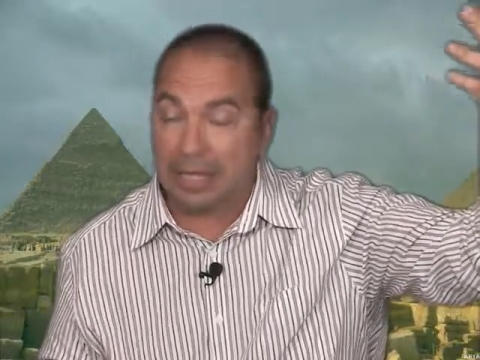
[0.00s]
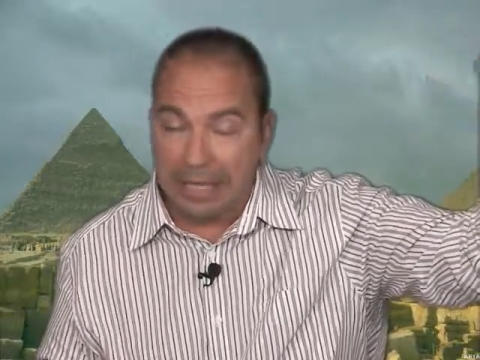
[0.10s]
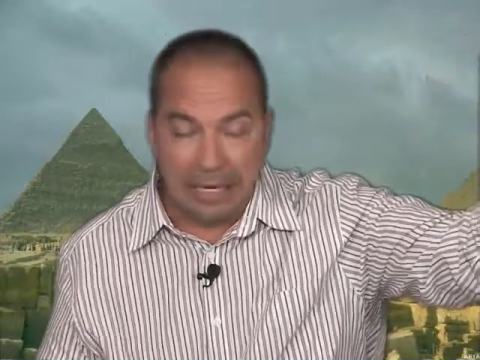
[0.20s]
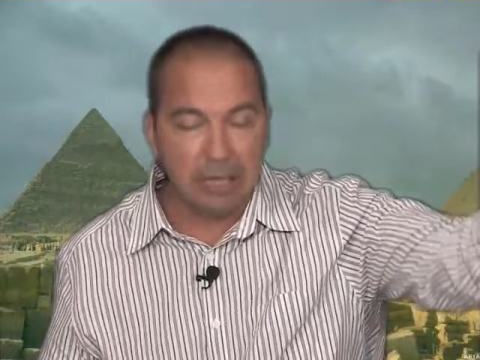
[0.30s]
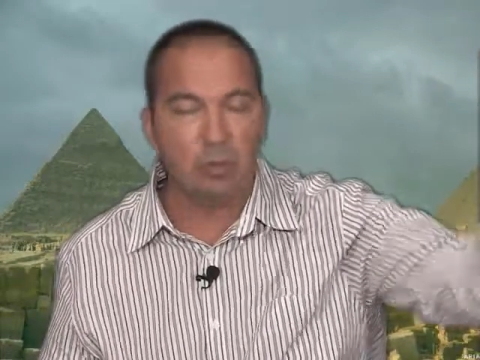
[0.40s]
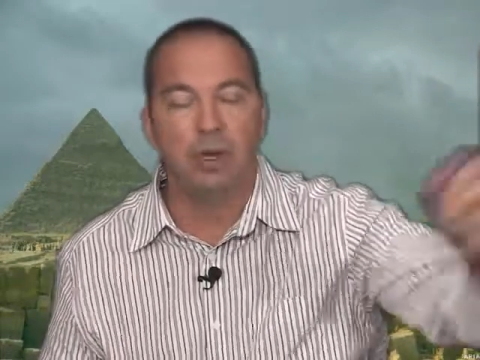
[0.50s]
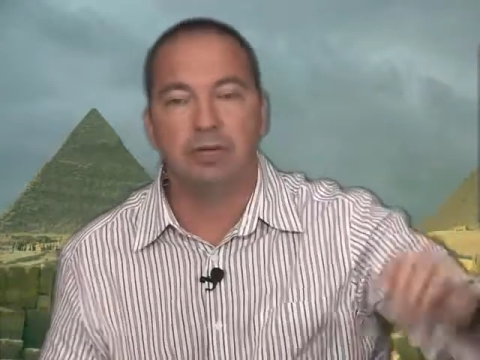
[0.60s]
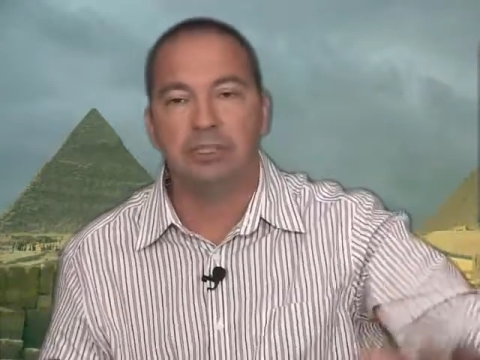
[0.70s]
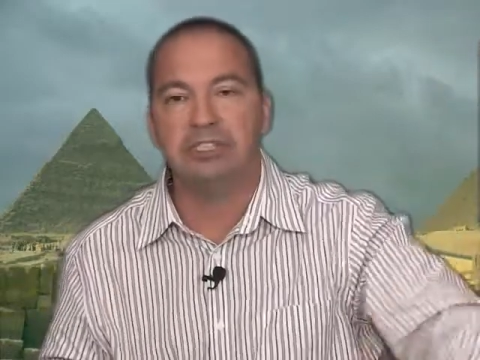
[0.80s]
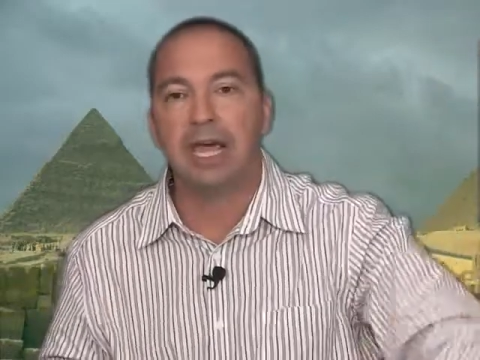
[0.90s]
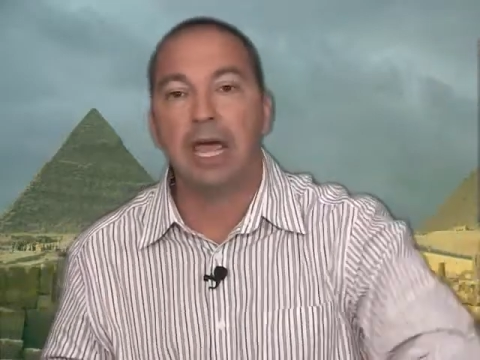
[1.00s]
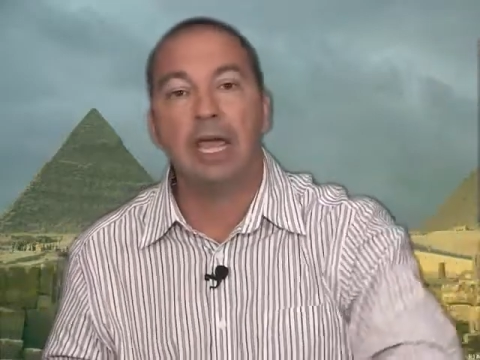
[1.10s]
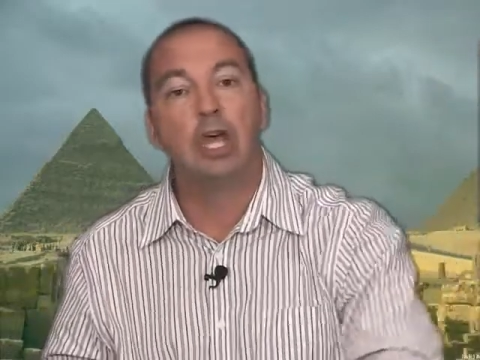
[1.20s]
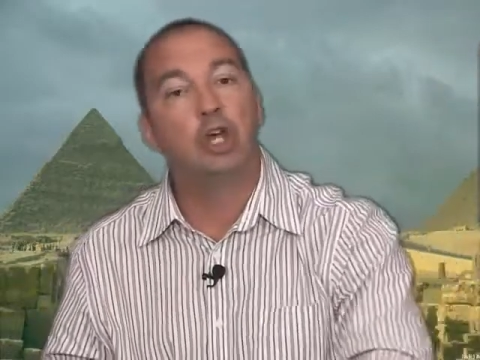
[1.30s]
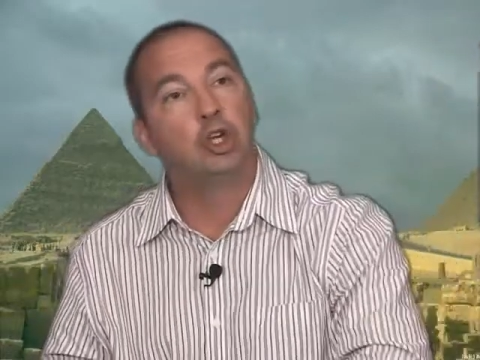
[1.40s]
Anyone would
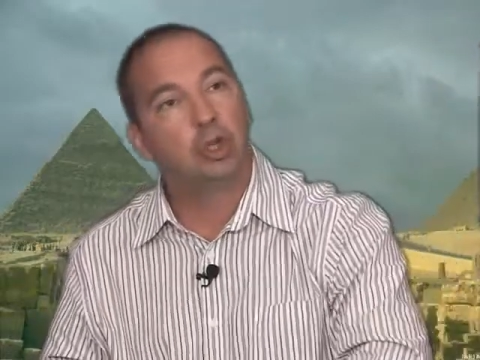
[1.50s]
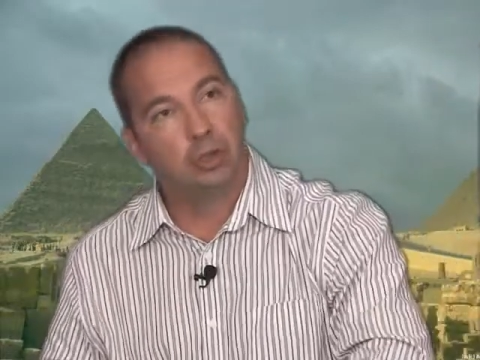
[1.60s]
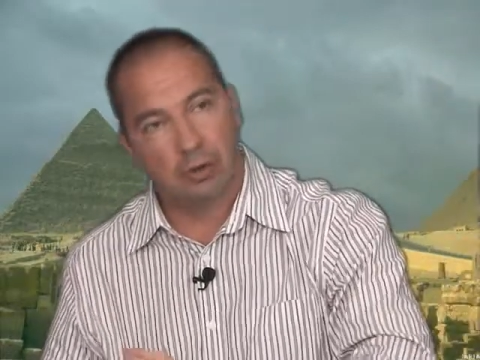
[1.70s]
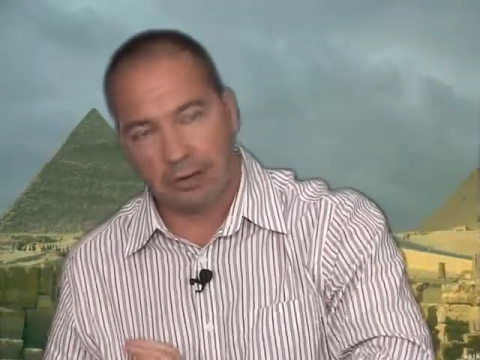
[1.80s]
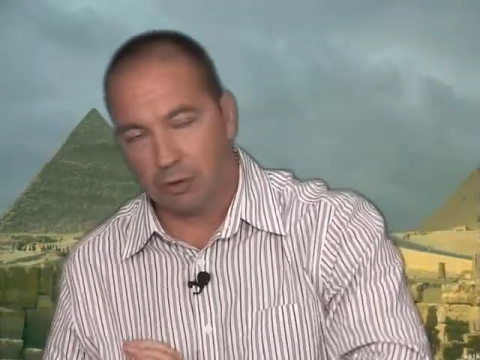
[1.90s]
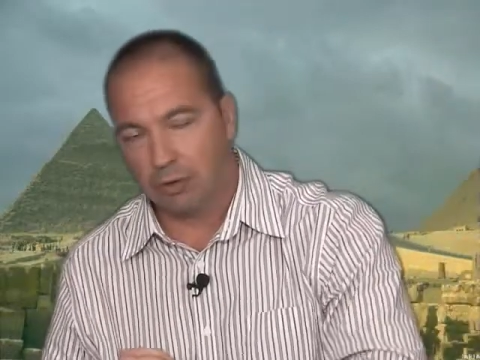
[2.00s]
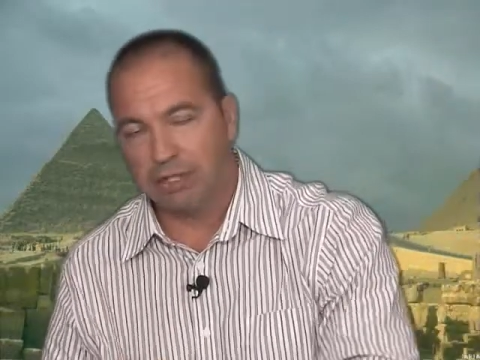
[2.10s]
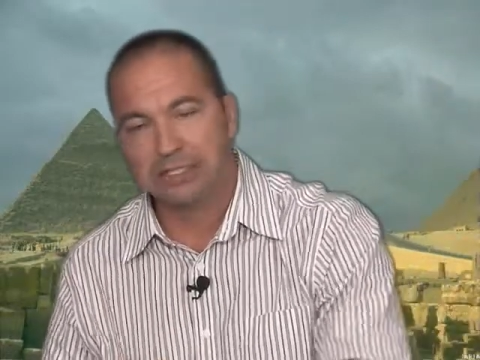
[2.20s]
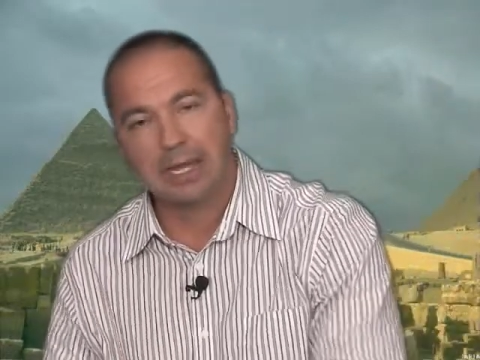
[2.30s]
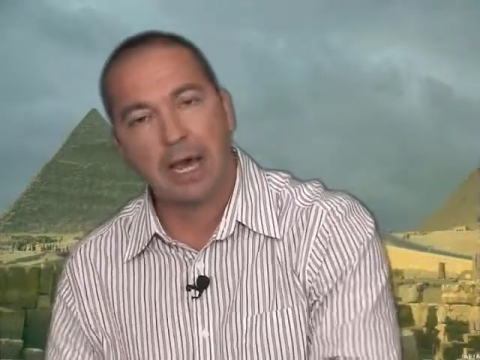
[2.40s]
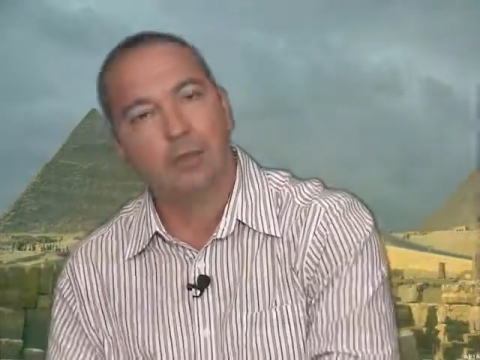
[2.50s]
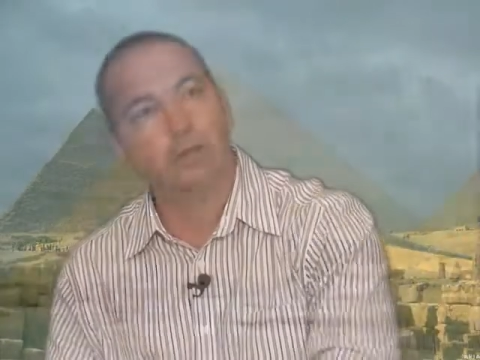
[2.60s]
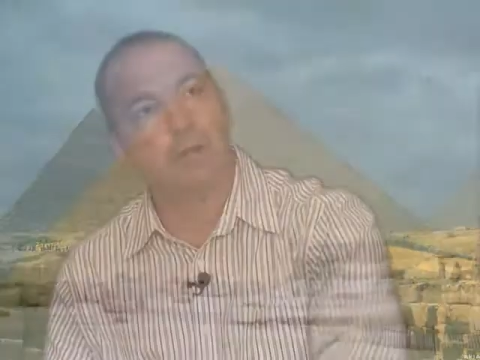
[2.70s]
say, if you're in the south,